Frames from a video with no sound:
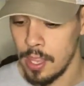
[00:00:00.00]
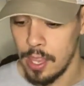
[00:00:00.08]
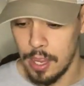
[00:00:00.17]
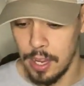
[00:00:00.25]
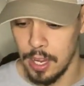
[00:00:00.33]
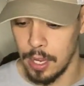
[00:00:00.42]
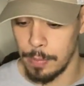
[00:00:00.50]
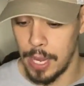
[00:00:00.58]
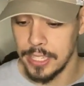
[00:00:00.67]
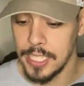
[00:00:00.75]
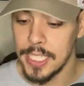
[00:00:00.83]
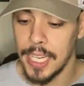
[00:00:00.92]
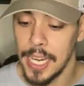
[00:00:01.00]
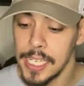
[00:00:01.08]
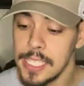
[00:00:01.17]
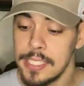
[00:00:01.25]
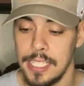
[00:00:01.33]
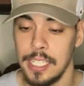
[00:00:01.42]
I think
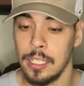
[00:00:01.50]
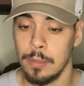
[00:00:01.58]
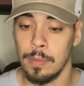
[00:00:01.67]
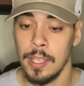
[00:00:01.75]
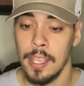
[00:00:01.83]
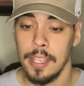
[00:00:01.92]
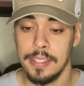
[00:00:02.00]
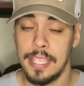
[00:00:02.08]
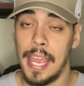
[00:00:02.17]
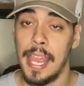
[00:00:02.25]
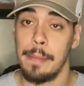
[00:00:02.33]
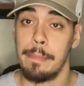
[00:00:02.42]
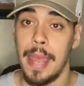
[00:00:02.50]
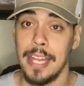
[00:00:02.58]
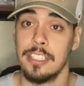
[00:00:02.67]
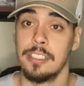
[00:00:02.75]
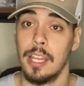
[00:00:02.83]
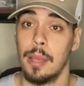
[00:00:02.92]
any team that
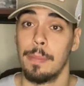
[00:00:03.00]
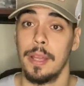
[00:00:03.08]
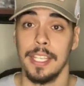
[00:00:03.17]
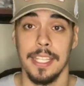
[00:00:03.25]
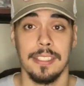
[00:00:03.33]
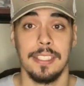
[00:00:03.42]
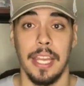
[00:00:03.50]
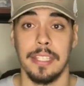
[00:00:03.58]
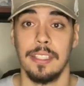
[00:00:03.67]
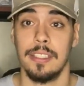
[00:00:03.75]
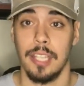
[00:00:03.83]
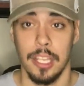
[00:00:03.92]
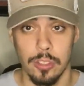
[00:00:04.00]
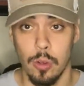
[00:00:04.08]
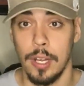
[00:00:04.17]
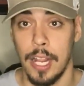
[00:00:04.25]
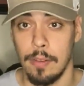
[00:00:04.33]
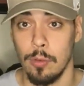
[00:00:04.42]
matches up against Texas is going
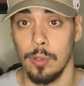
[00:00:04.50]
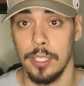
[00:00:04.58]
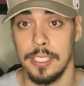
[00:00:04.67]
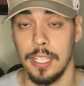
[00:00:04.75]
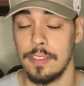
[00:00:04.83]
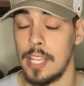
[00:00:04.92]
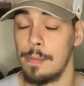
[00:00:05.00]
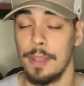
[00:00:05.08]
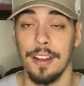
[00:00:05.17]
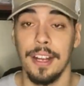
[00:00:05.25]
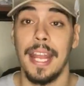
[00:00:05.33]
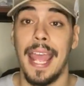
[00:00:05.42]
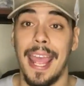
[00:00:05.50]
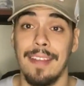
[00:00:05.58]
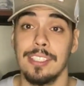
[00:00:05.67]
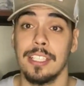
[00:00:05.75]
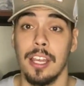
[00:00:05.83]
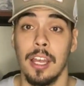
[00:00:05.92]
to have a really tough time. They're going to have
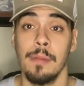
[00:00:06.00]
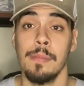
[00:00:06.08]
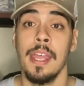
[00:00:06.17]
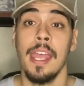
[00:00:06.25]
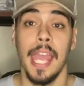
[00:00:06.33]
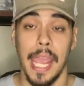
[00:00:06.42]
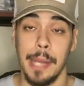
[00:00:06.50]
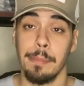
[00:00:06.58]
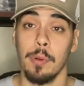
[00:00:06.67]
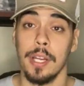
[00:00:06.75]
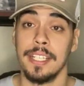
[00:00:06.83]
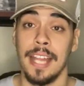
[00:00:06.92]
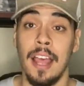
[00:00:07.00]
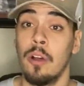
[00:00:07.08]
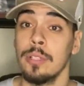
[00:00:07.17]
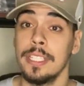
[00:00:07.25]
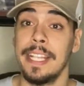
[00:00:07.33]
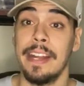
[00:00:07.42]
to come and bring not
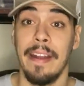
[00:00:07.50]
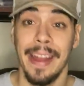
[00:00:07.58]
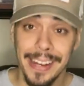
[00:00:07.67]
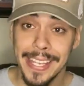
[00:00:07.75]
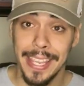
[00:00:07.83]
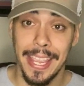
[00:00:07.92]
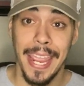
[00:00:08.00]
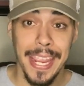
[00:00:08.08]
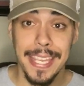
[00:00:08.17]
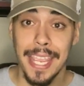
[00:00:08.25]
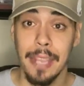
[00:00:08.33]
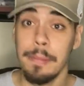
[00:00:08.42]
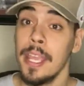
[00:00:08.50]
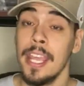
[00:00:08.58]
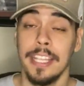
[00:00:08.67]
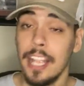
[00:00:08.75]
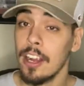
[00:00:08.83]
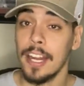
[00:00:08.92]
only their A game,
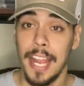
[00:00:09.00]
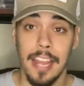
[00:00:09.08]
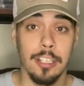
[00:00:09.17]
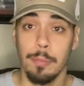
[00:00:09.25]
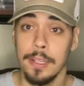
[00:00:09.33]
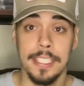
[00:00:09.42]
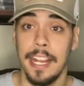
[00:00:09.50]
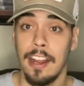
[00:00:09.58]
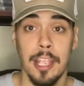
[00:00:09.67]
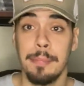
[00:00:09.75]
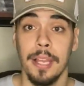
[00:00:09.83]
they're going to have to bring their A+.